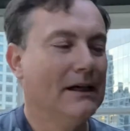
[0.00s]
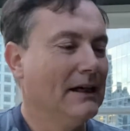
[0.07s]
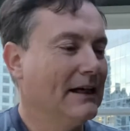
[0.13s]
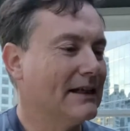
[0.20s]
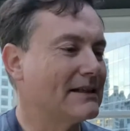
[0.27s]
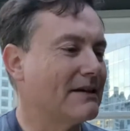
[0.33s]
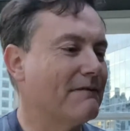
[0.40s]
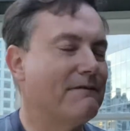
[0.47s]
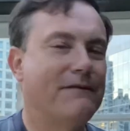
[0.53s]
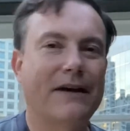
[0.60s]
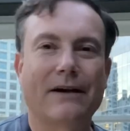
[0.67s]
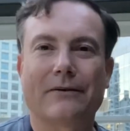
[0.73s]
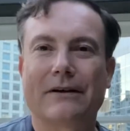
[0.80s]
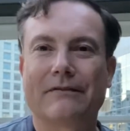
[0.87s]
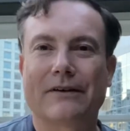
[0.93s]
It's a
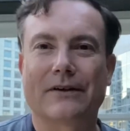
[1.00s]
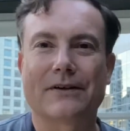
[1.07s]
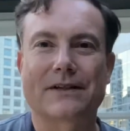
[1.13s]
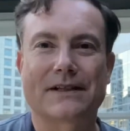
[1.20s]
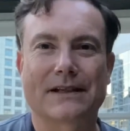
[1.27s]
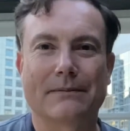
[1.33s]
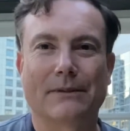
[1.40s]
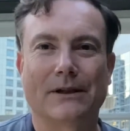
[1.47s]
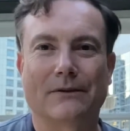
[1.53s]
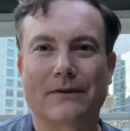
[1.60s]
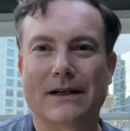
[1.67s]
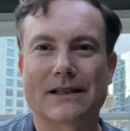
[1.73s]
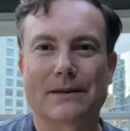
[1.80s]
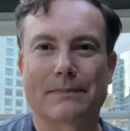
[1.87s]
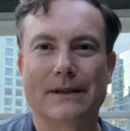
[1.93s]
very, very similar
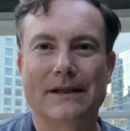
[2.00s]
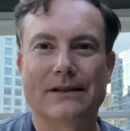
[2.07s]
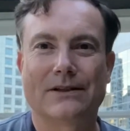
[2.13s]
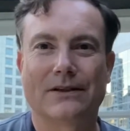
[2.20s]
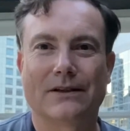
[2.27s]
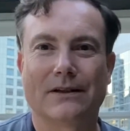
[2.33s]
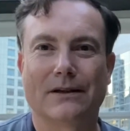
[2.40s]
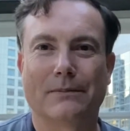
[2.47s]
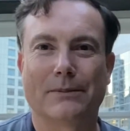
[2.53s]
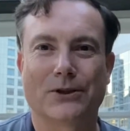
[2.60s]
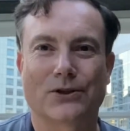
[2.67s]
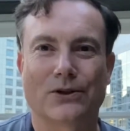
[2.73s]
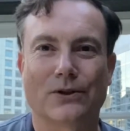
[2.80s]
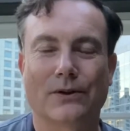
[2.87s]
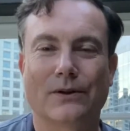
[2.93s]
recipe to the
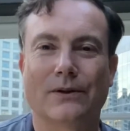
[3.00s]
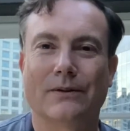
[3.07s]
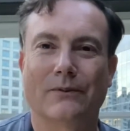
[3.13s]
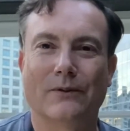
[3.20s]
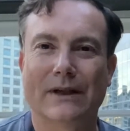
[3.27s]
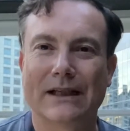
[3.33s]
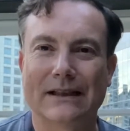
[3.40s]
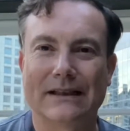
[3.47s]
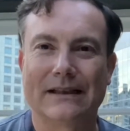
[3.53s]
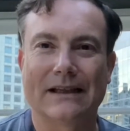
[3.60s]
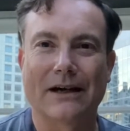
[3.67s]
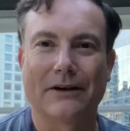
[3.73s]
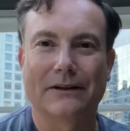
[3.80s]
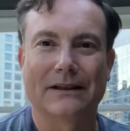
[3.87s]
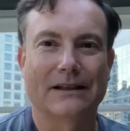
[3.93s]
Bijou. Really the
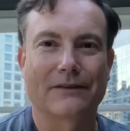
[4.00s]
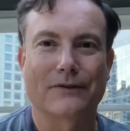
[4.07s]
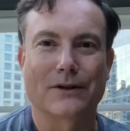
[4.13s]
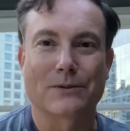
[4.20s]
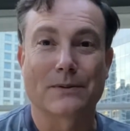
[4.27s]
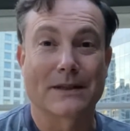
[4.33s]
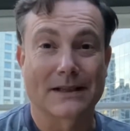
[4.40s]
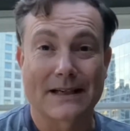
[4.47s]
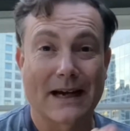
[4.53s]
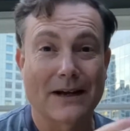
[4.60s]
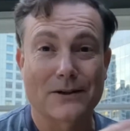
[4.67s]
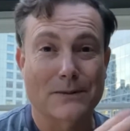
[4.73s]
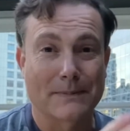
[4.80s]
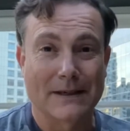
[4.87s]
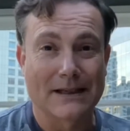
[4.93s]
only difference with the
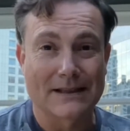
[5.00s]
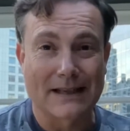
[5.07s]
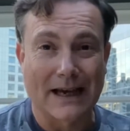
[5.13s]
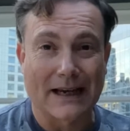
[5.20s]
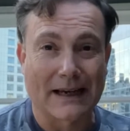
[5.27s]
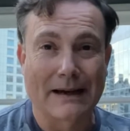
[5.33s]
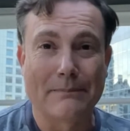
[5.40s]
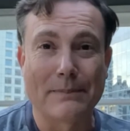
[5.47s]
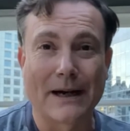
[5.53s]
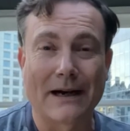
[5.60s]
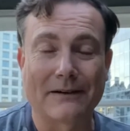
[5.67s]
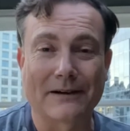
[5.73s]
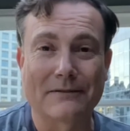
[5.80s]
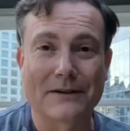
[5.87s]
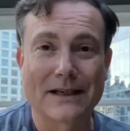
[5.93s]
Tailspin is that
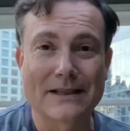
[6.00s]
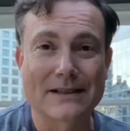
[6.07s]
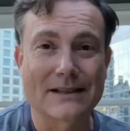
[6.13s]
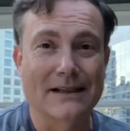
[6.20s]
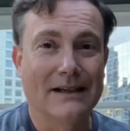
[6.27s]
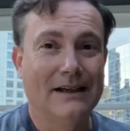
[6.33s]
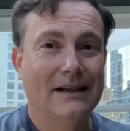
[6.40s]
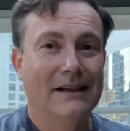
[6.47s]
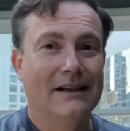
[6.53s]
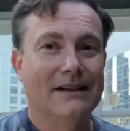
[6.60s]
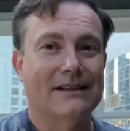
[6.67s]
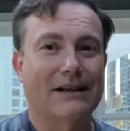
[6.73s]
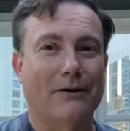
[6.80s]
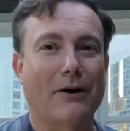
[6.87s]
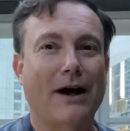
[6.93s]
Campari rinse.
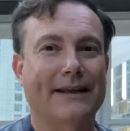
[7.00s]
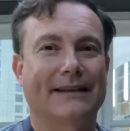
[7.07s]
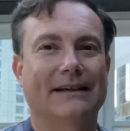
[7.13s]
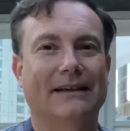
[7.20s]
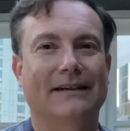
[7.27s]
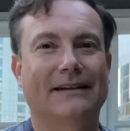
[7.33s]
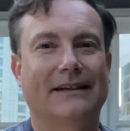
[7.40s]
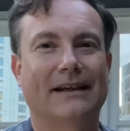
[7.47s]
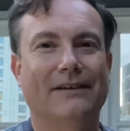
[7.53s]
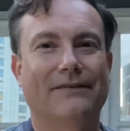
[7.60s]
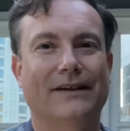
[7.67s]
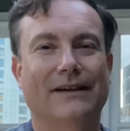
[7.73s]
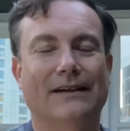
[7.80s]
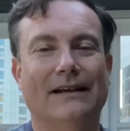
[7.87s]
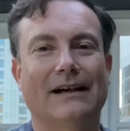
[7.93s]
So I think,
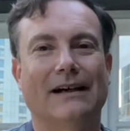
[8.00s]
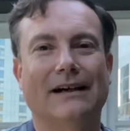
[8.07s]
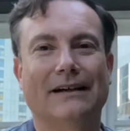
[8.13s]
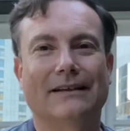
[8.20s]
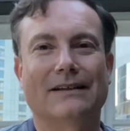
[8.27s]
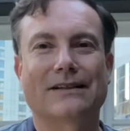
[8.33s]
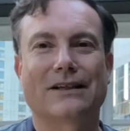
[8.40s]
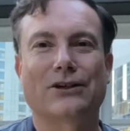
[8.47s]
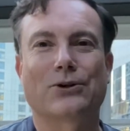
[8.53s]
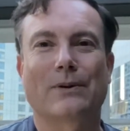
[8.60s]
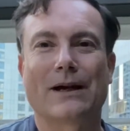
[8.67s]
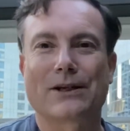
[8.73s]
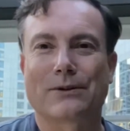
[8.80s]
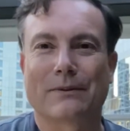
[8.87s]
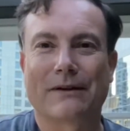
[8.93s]
given the
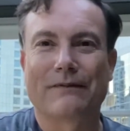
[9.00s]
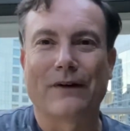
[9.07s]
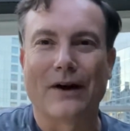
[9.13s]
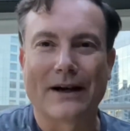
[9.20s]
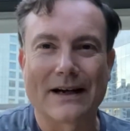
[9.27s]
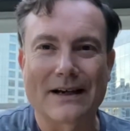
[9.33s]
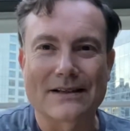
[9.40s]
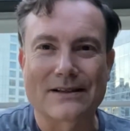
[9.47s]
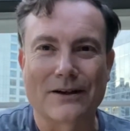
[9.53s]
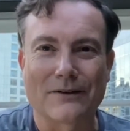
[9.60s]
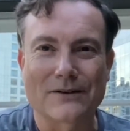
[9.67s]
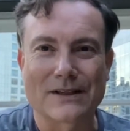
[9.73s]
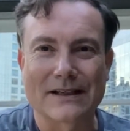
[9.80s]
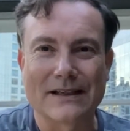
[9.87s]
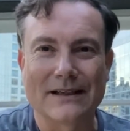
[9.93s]
situation we find
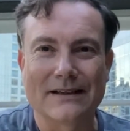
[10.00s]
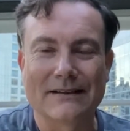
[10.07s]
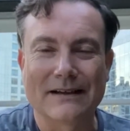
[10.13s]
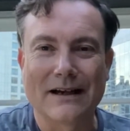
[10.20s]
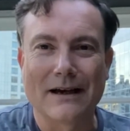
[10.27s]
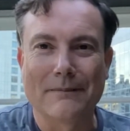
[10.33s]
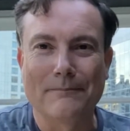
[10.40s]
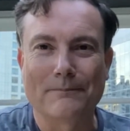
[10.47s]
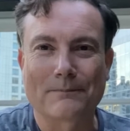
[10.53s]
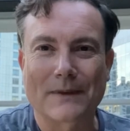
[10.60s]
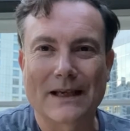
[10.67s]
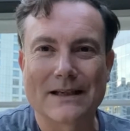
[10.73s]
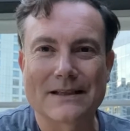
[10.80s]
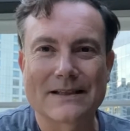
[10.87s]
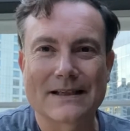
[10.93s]
ourselves
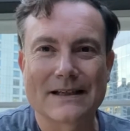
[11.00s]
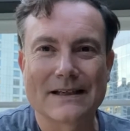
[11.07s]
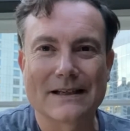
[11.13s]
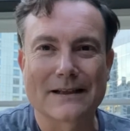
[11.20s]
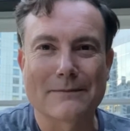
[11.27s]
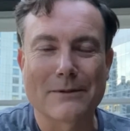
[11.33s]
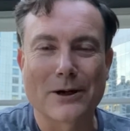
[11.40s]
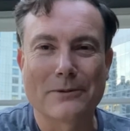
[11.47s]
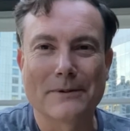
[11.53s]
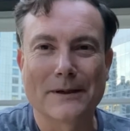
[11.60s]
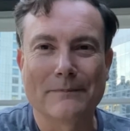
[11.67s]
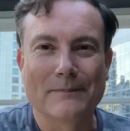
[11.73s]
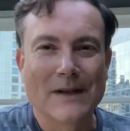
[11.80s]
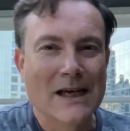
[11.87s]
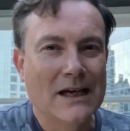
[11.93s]
in Sydney at the
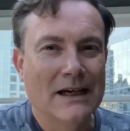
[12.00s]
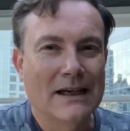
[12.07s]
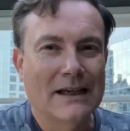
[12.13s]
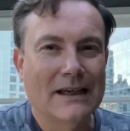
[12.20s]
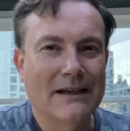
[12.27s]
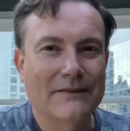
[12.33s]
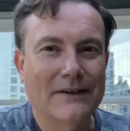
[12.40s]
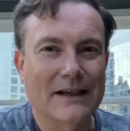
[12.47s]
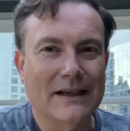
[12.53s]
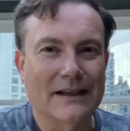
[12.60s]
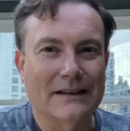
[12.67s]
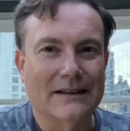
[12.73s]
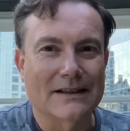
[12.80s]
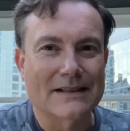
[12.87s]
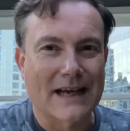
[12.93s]
moment, giving
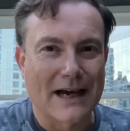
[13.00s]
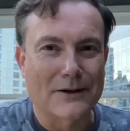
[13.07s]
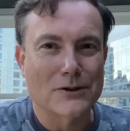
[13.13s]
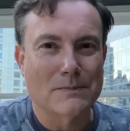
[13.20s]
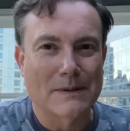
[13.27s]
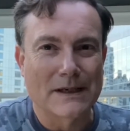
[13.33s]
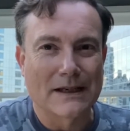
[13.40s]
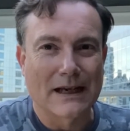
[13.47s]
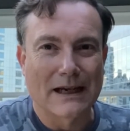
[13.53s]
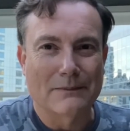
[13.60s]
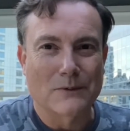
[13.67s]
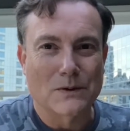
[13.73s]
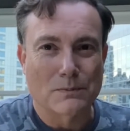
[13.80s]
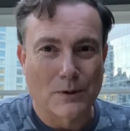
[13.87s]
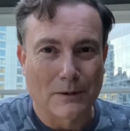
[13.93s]
it the Tailspin name
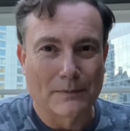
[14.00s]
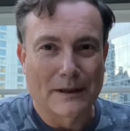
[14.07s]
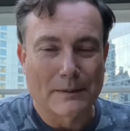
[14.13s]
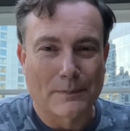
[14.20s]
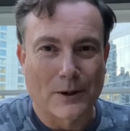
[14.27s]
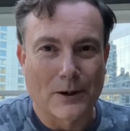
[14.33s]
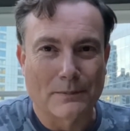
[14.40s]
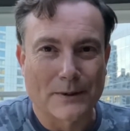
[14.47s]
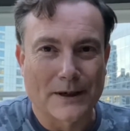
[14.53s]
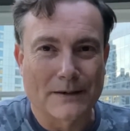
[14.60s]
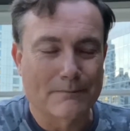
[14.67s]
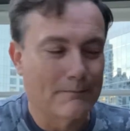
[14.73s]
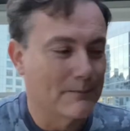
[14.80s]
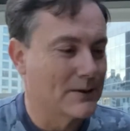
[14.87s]
was probably appropriate.